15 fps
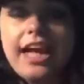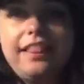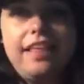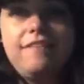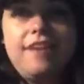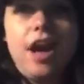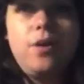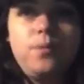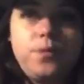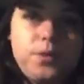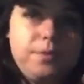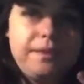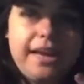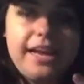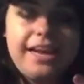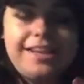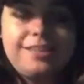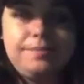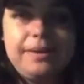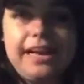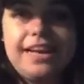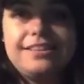I love how roomy it
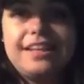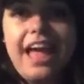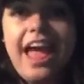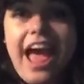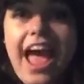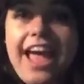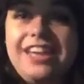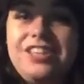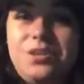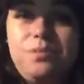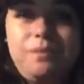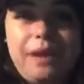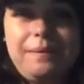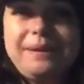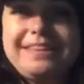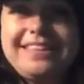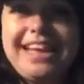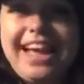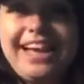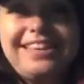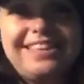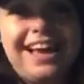is because I do
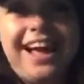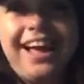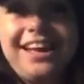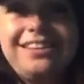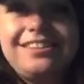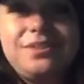babysit a ton,